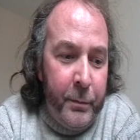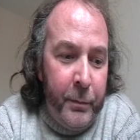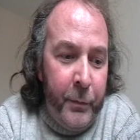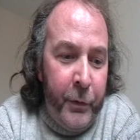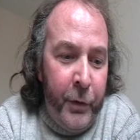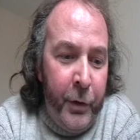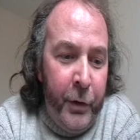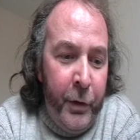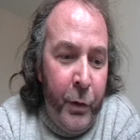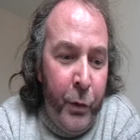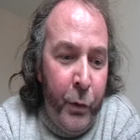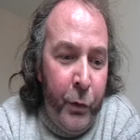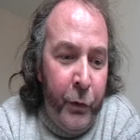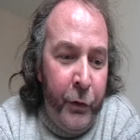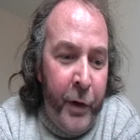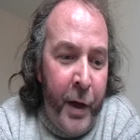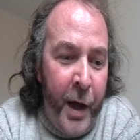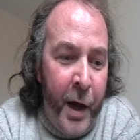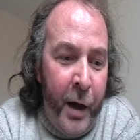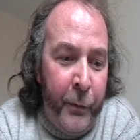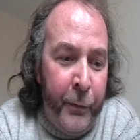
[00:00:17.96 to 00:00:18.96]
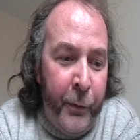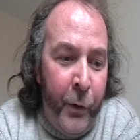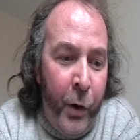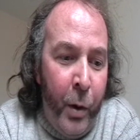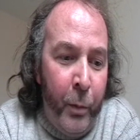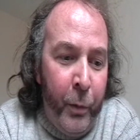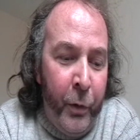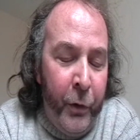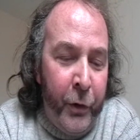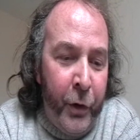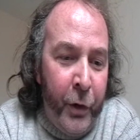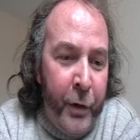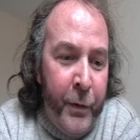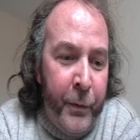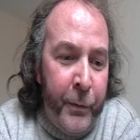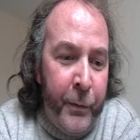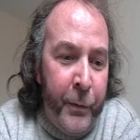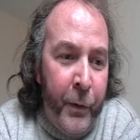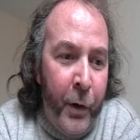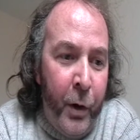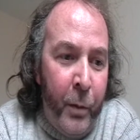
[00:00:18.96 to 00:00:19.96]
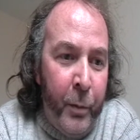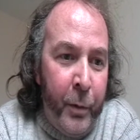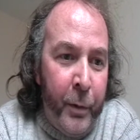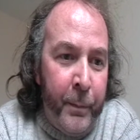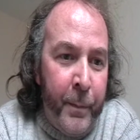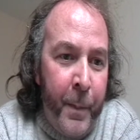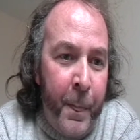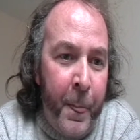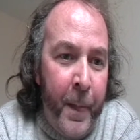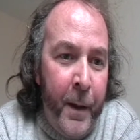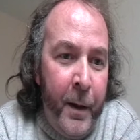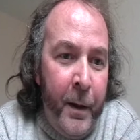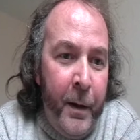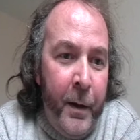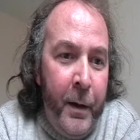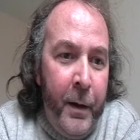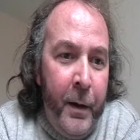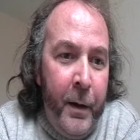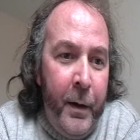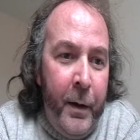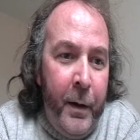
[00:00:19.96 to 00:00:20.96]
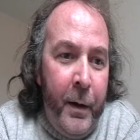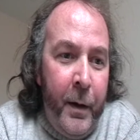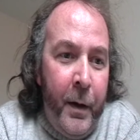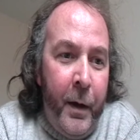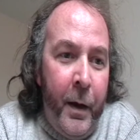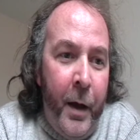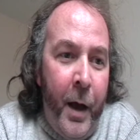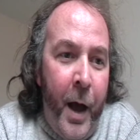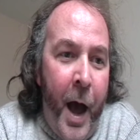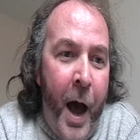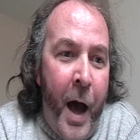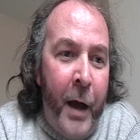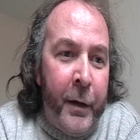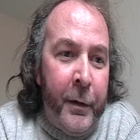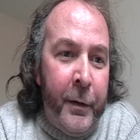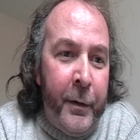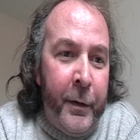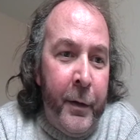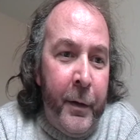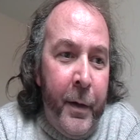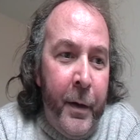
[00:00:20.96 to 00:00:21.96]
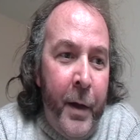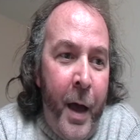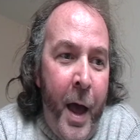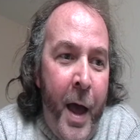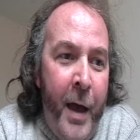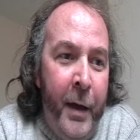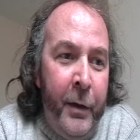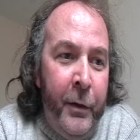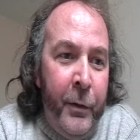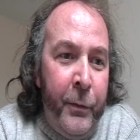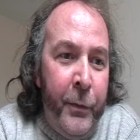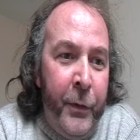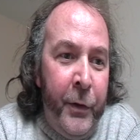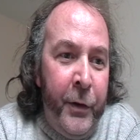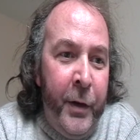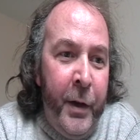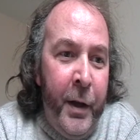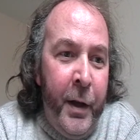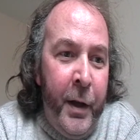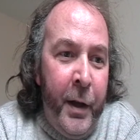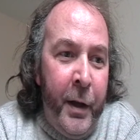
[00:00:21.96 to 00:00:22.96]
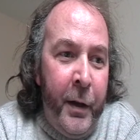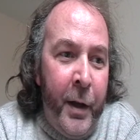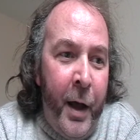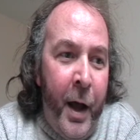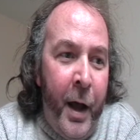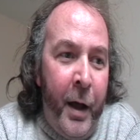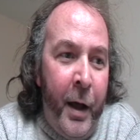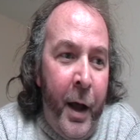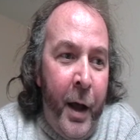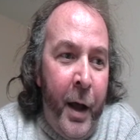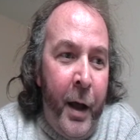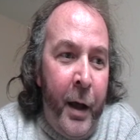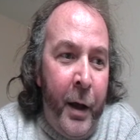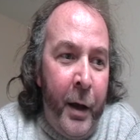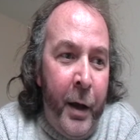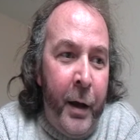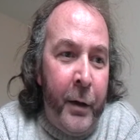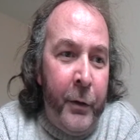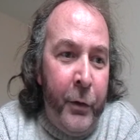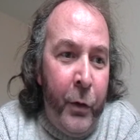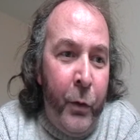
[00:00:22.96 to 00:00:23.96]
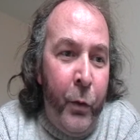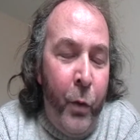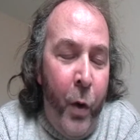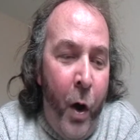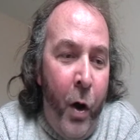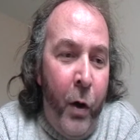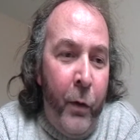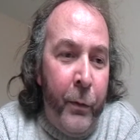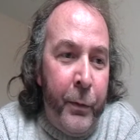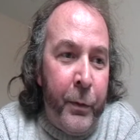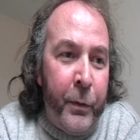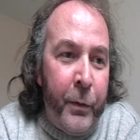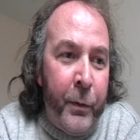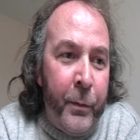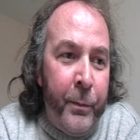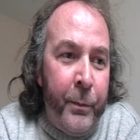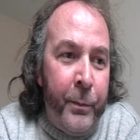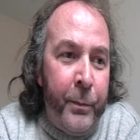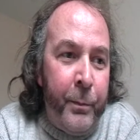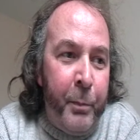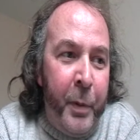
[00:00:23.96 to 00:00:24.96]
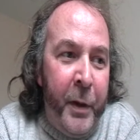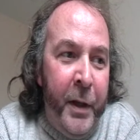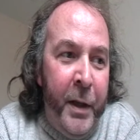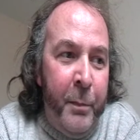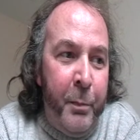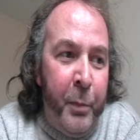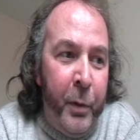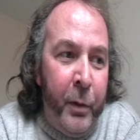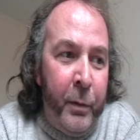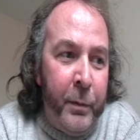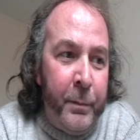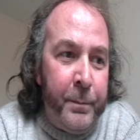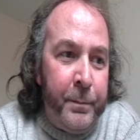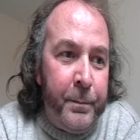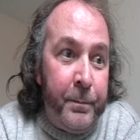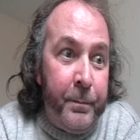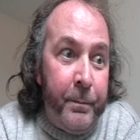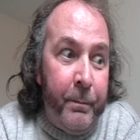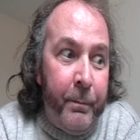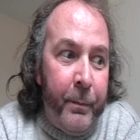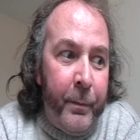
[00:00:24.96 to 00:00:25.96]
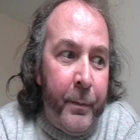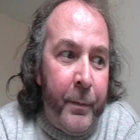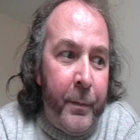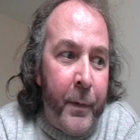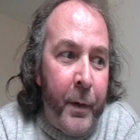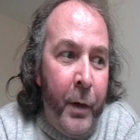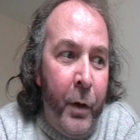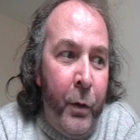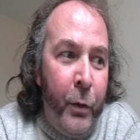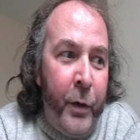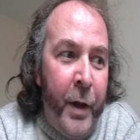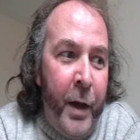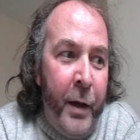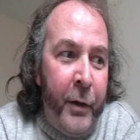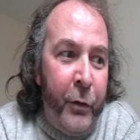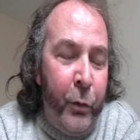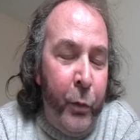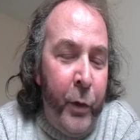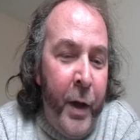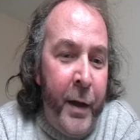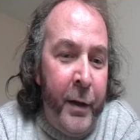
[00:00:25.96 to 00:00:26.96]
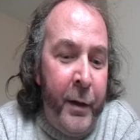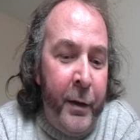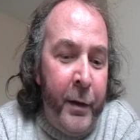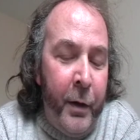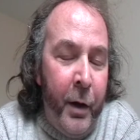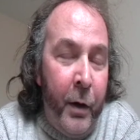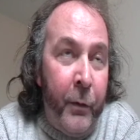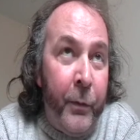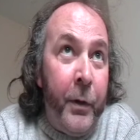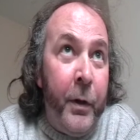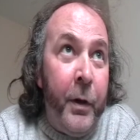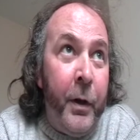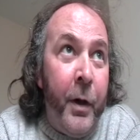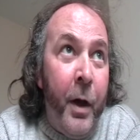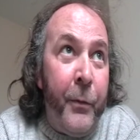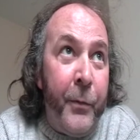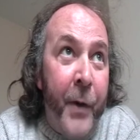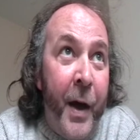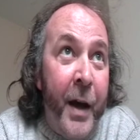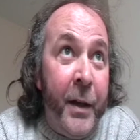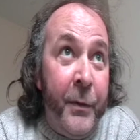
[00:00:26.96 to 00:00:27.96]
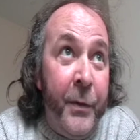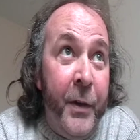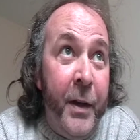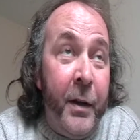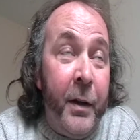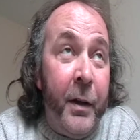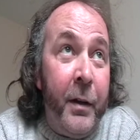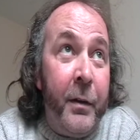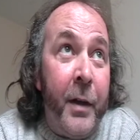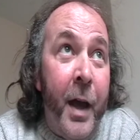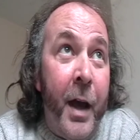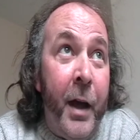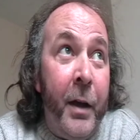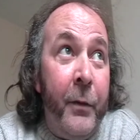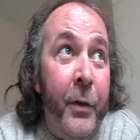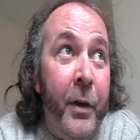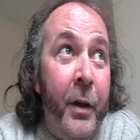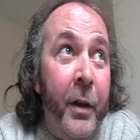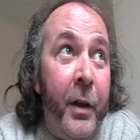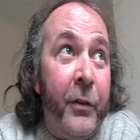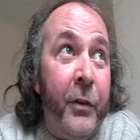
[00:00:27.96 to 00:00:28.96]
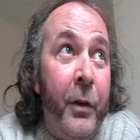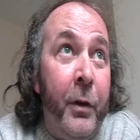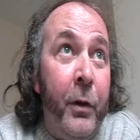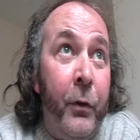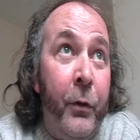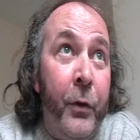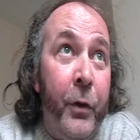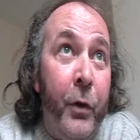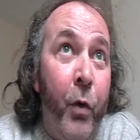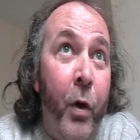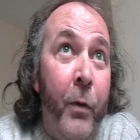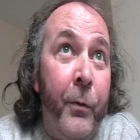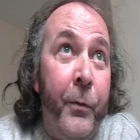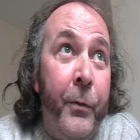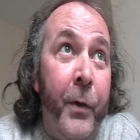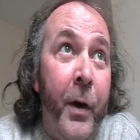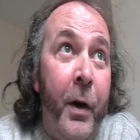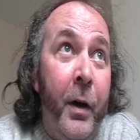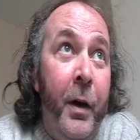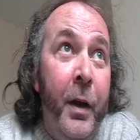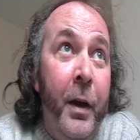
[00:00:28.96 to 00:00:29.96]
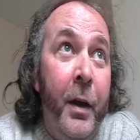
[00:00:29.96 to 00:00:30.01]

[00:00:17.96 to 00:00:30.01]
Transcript: to use. They are formal, they're not informal. And at the end of the day, I know of people who get to an end of a 5-year IVA, that's how long they go on for,